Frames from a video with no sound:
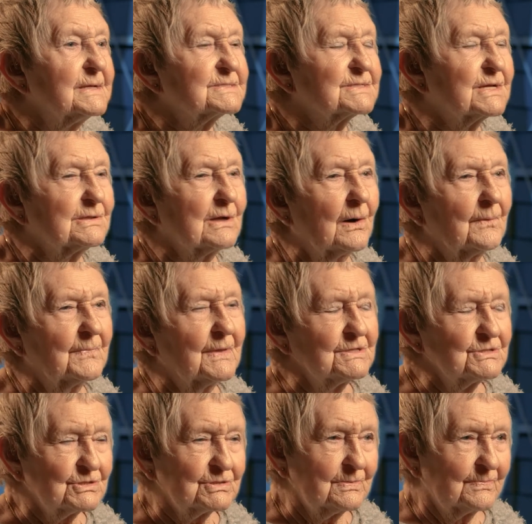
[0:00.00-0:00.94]
please get up,
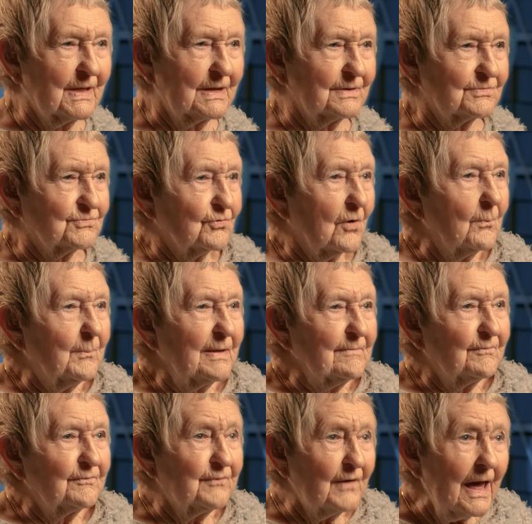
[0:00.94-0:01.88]
they're, they're
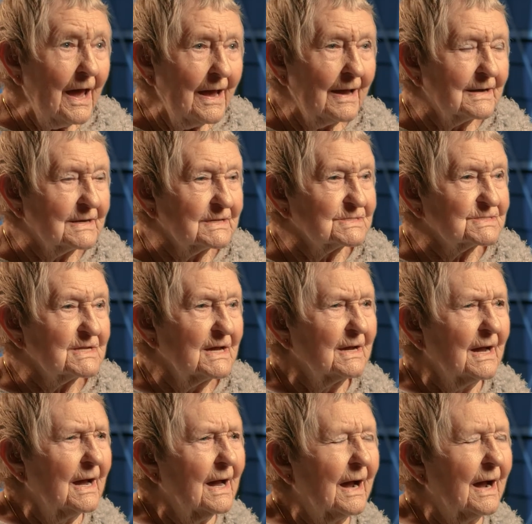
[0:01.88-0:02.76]
dropping flares.